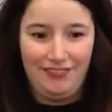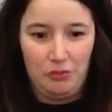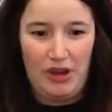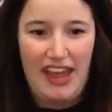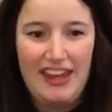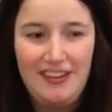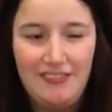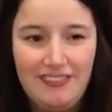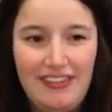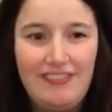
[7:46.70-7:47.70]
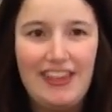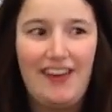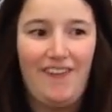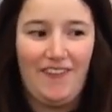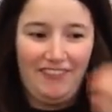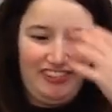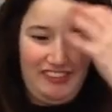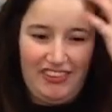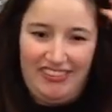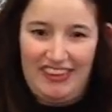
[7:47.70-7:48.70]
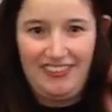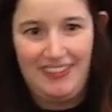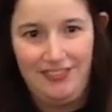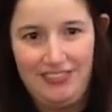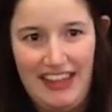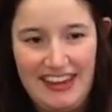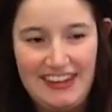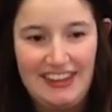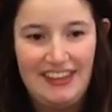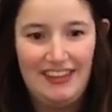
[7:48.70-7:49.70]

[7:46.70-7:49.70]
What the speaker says: When I lived at home, she would say stuff like,